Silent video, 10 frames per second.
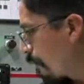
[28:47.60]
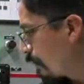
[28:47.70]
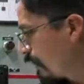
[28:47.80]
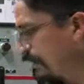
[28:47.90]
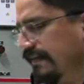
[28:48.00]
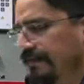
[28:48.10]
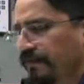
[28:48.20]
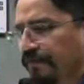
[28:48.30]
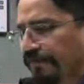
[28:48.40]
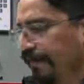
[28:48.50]
It's a
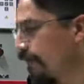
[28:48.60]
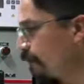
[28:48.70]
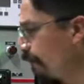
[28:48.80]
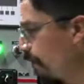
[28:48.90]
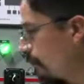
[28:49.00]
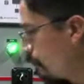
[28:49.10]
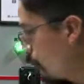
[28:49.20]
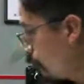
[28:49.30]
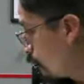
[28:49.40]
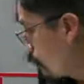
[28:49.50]
configurable
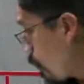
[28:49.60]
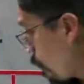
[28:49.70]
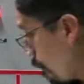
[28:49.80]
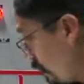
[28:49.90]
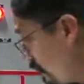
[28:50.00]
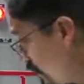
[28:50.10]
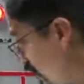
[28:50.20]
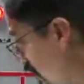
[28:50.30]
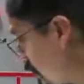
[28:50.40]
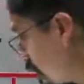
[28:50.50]
device.